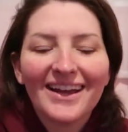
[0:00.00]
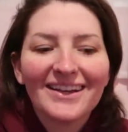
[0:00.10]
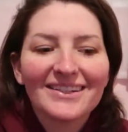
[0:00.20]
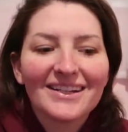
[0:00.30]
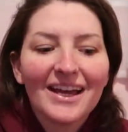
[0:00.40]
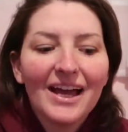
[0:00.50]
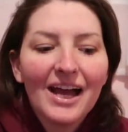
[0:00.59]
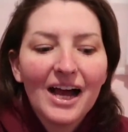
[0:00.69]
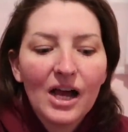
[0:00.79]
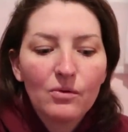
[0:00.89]
and
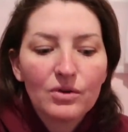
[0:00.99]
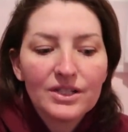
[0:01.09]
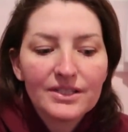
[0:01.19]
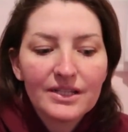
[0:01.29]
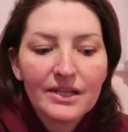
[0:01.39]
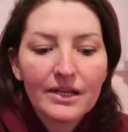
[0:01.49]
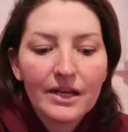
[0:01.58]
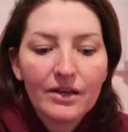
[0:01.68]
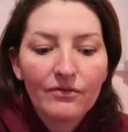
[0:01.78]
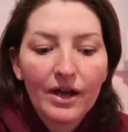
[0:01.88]
I want to see
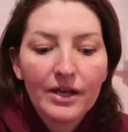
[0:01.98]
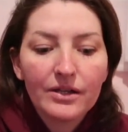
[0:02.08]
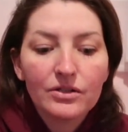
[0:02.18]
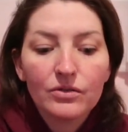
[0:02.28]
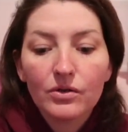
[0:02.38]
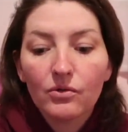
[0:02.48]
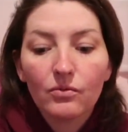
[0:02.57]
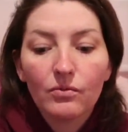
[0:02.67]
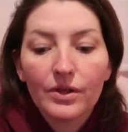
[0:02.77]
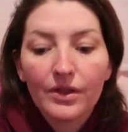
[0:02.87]
if I can do it
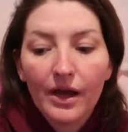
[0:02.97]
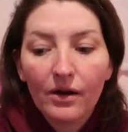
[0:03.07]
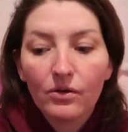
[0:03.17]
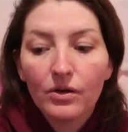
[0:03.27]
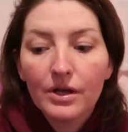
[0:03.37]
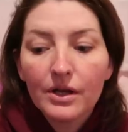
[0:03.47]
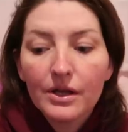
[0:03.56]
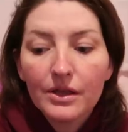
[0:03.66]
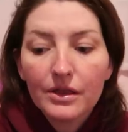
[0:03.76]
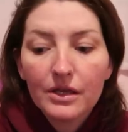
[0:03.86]
without
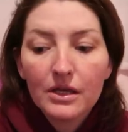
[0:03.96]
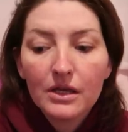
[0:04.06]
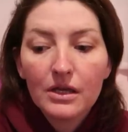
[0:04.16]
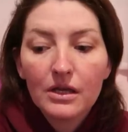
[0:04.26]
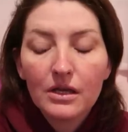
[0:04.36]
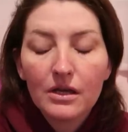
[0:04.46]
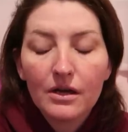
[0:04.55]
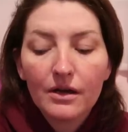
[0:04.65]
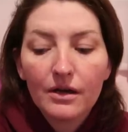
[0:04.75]
the